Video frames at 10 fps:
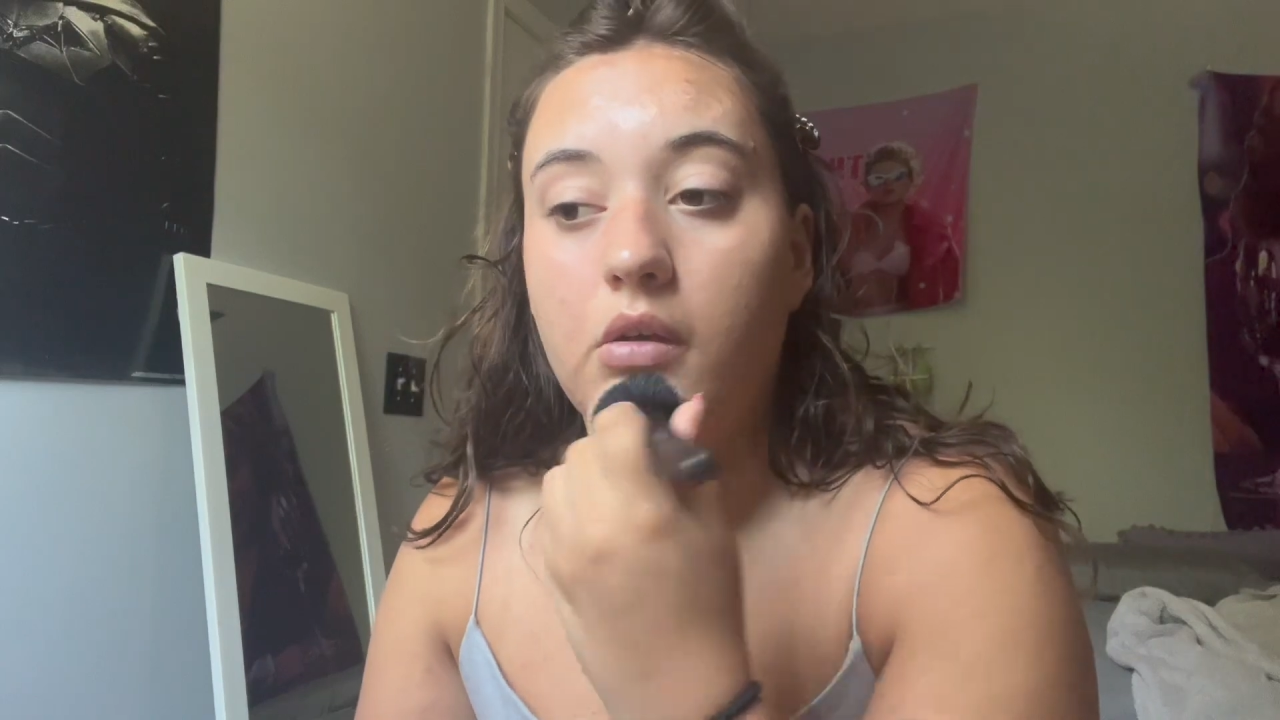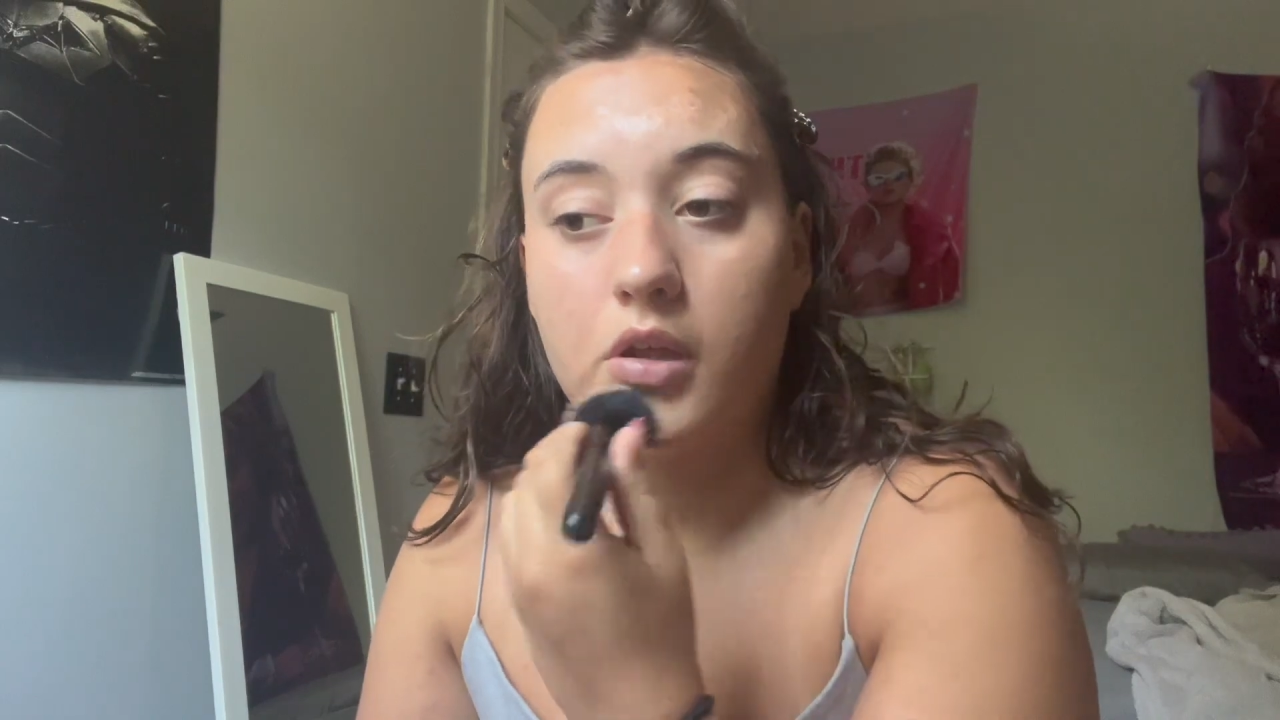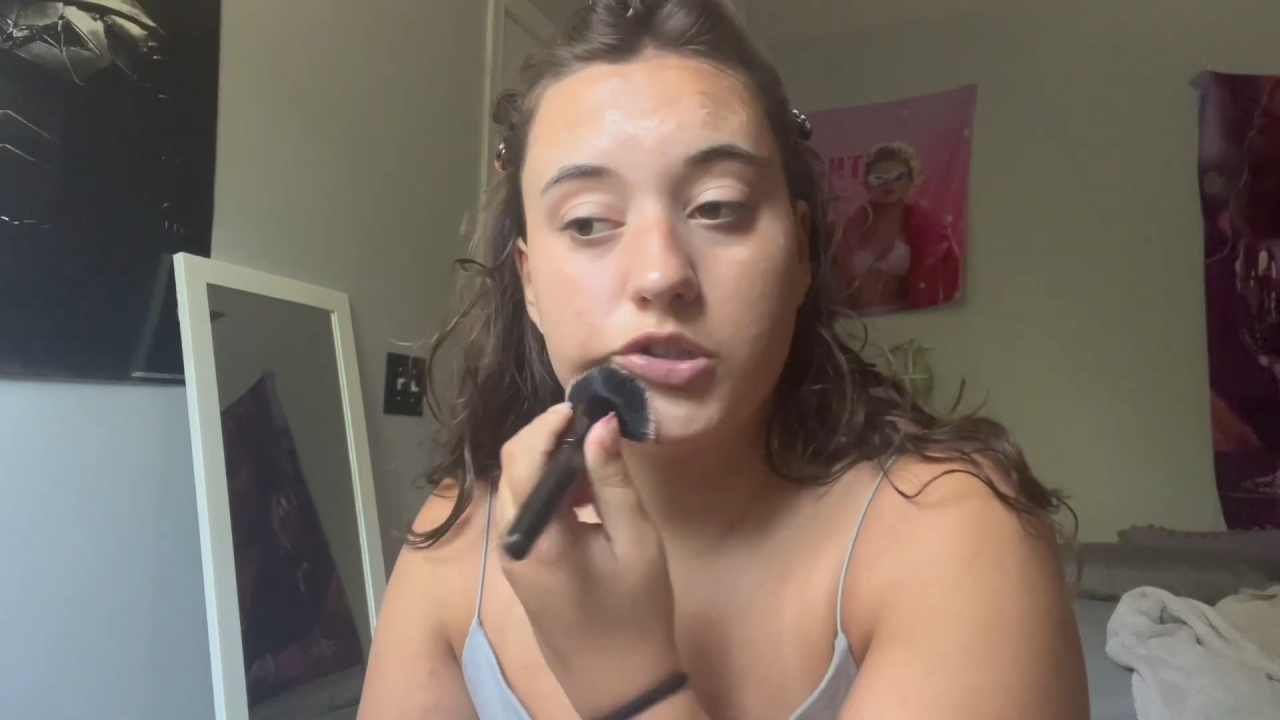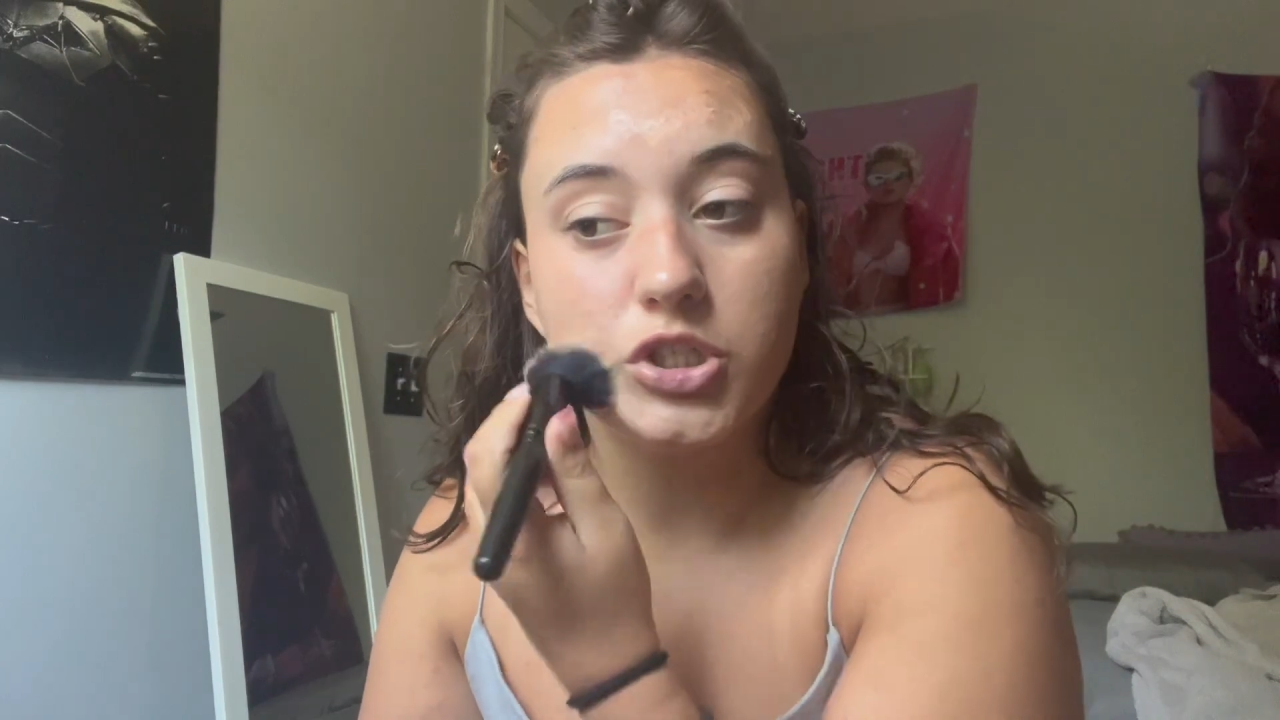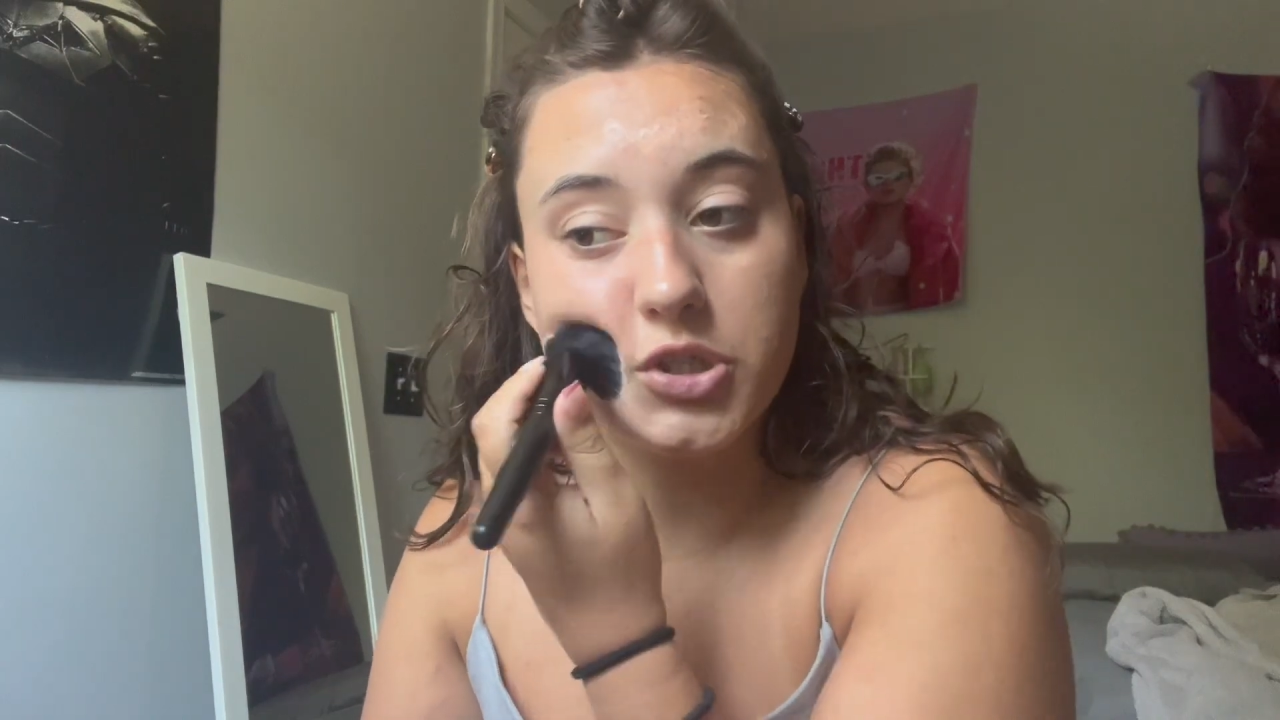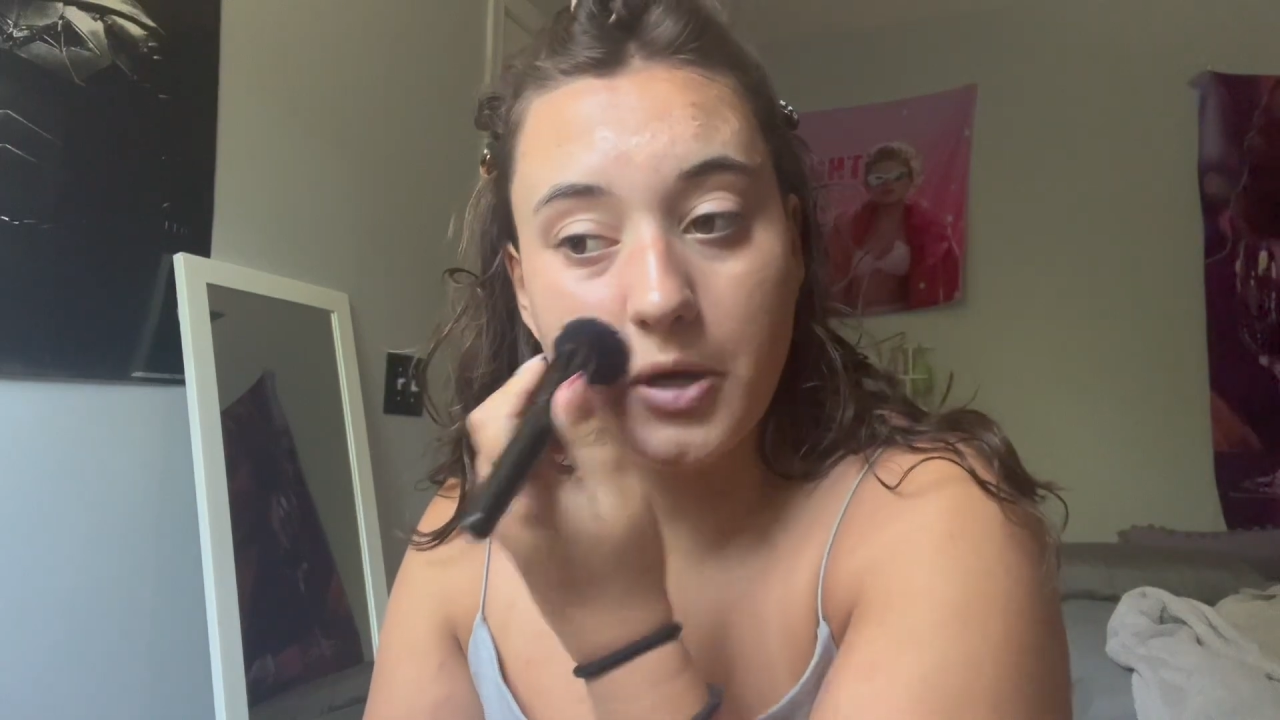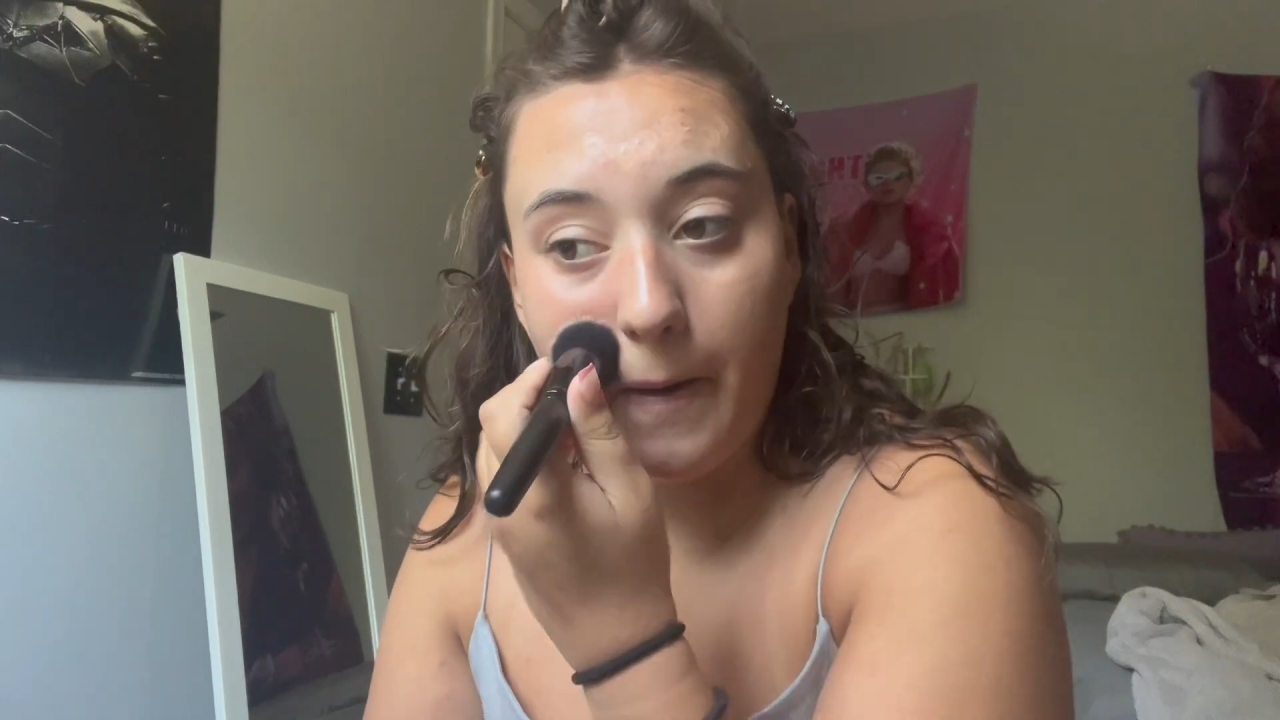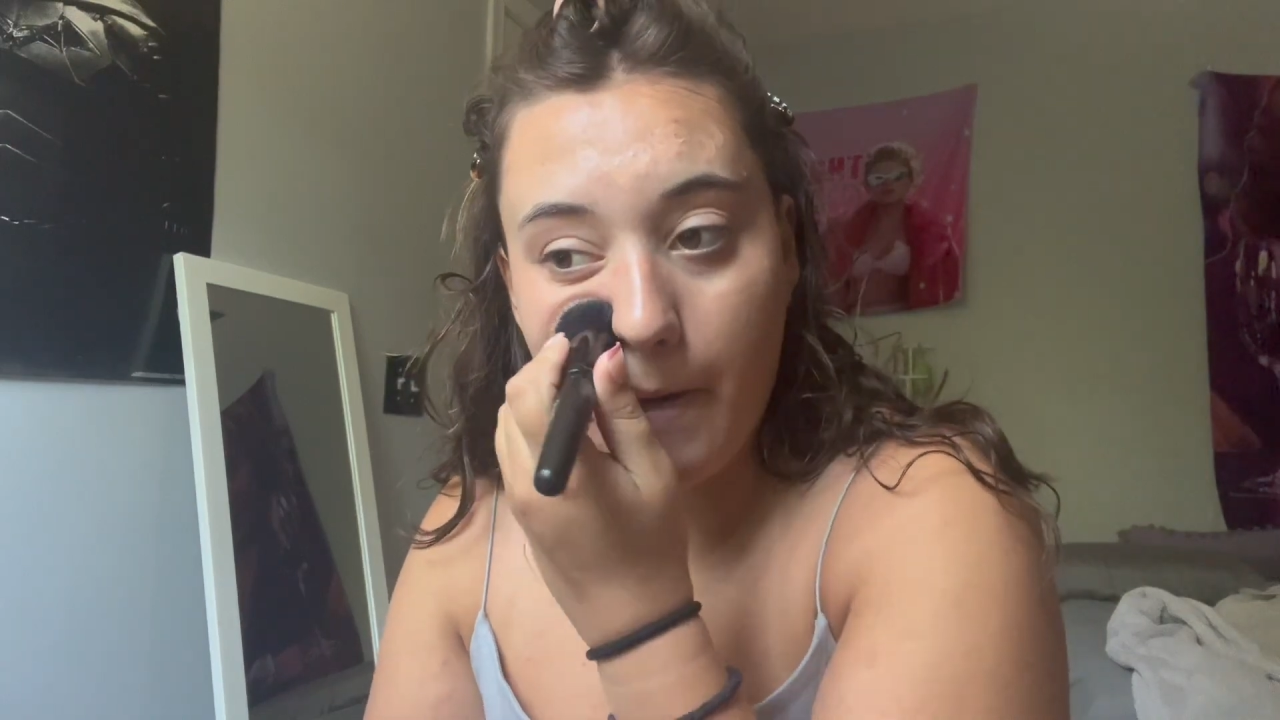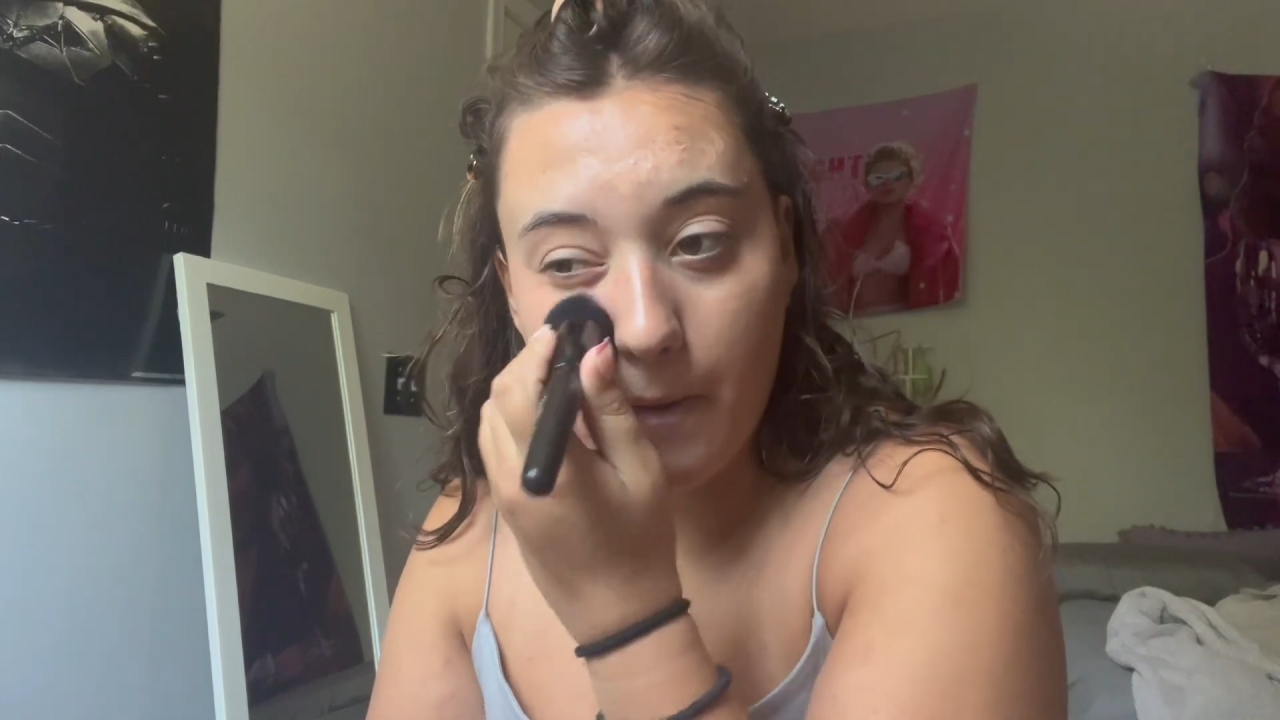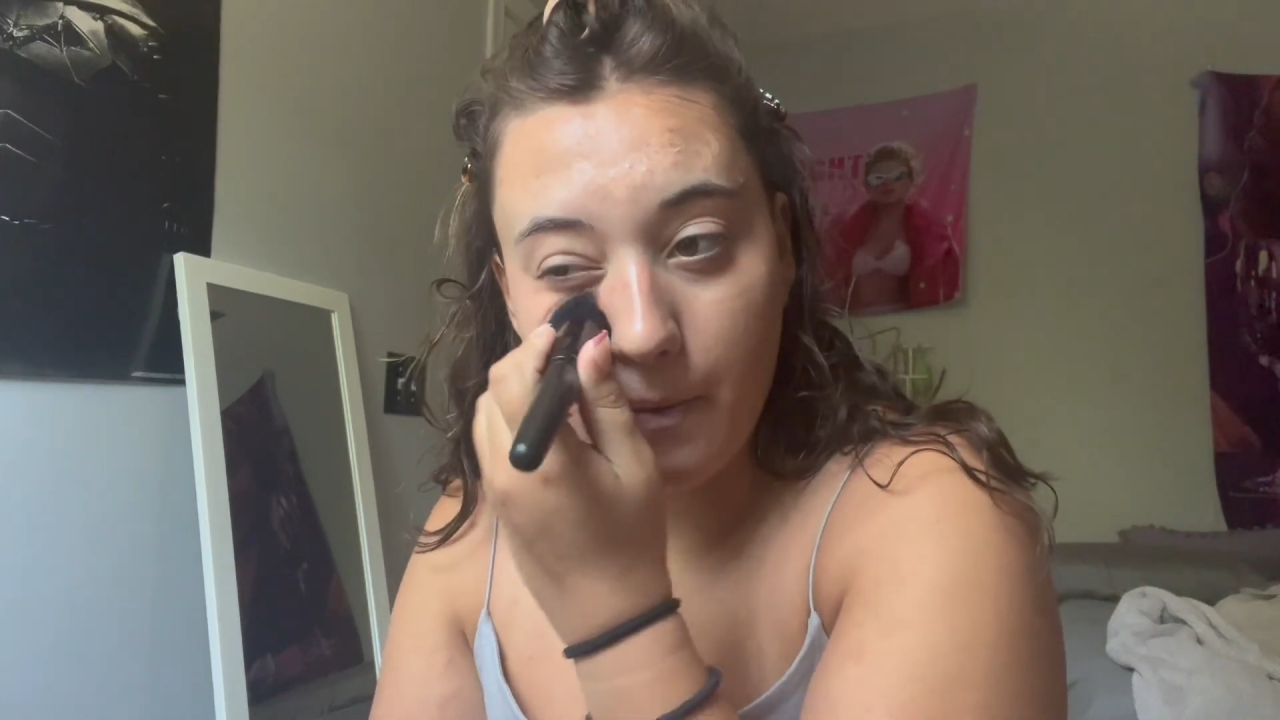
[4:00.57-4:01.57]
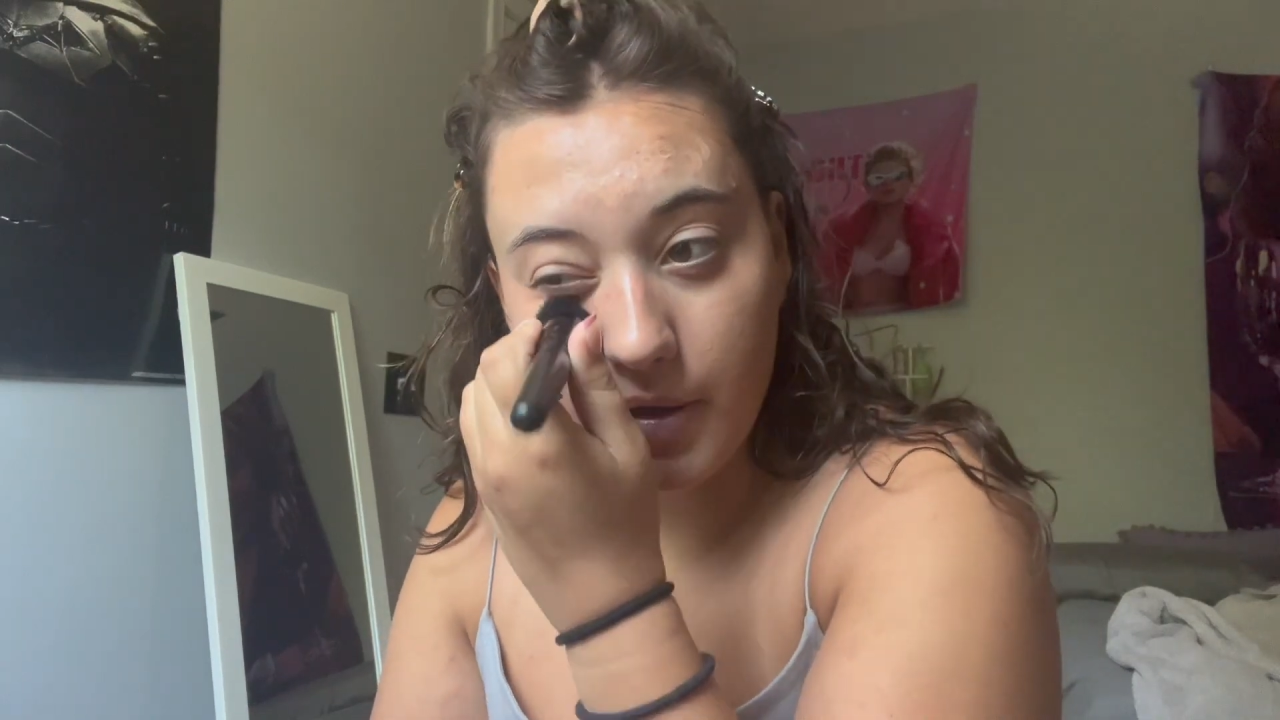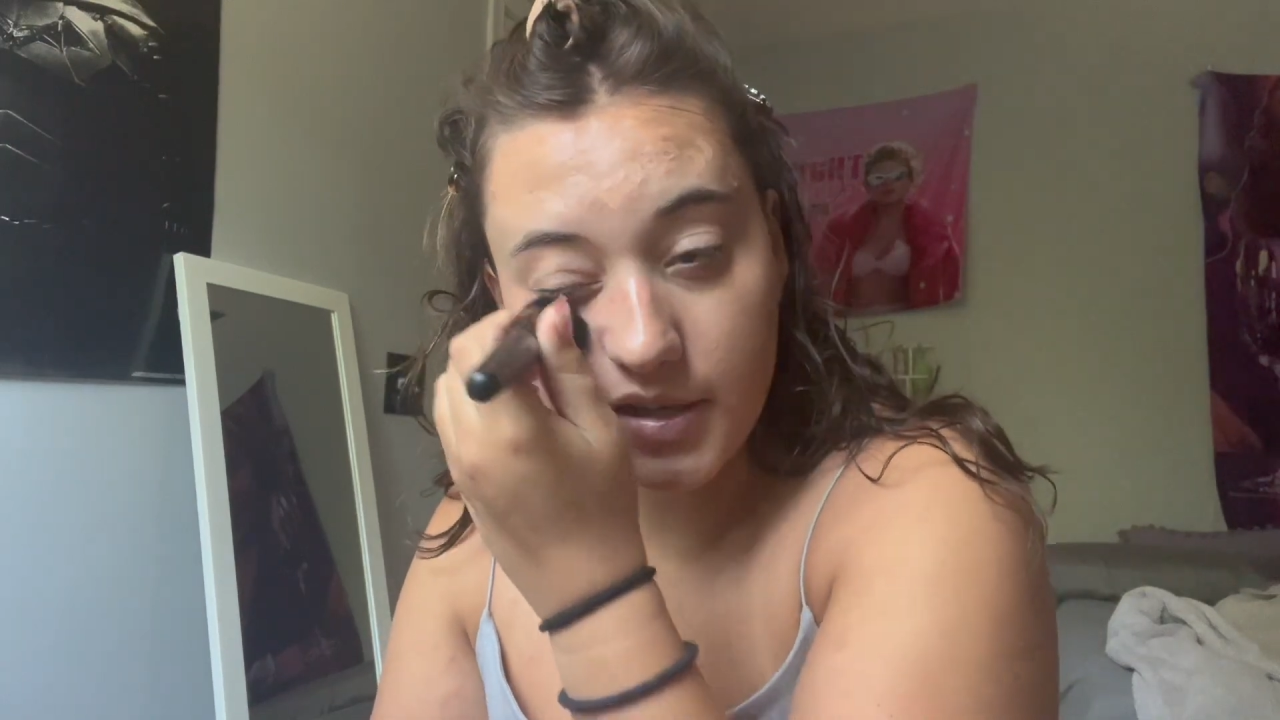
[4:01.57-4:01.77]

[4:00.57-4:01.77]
Show